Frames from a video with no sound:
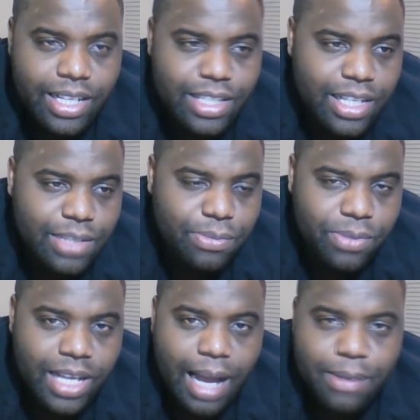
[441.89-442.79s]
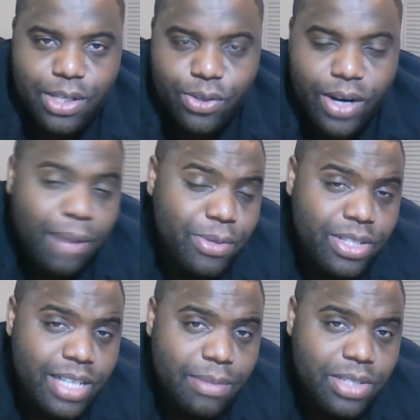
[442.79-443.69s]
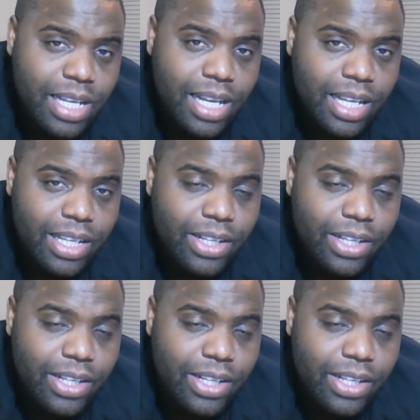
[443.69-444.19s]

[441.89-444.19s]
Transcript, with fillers: It's it's cops and robbers type setting.